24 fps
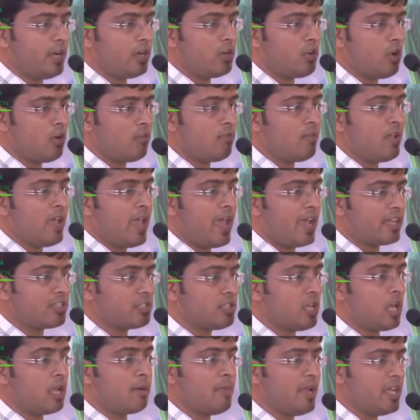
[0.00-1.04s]
period of
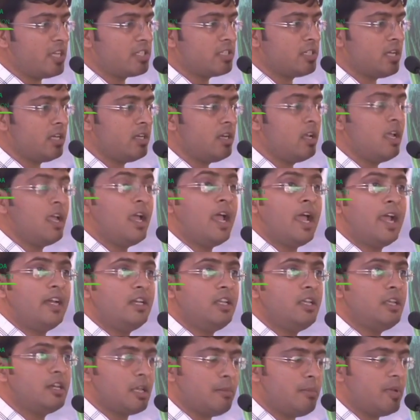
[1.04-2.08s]
exacerbation
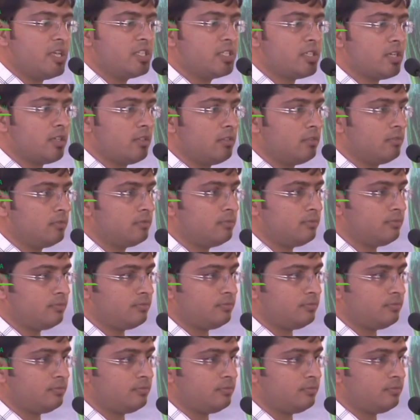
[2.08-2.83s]
and remission.